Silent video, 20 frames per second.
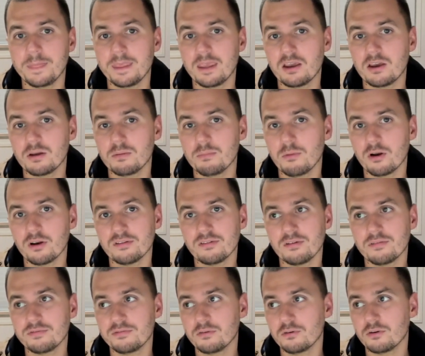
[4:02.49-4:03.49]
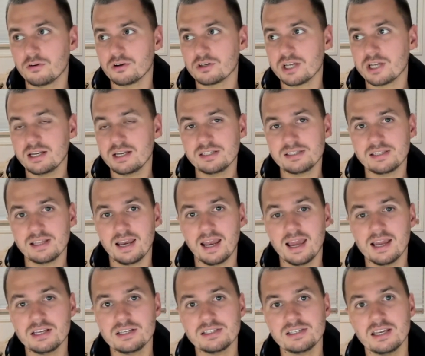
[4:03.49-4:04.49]
you can monitor for changes in
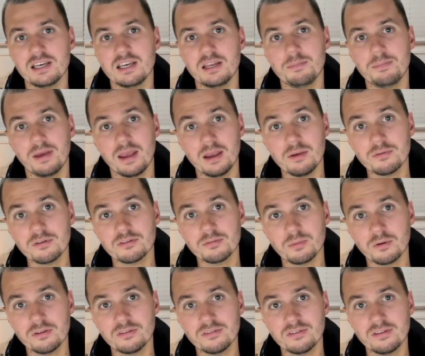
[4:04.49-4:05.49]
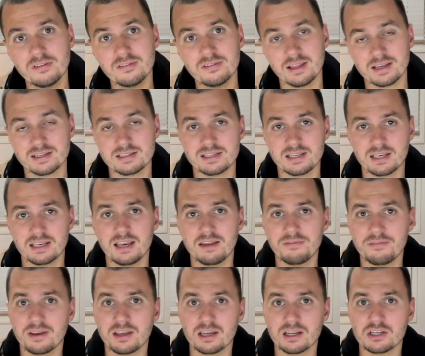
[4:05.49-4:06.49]
HTTP responses, like
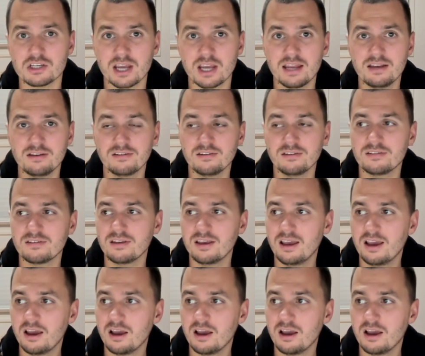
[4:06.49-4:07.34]
significant changes.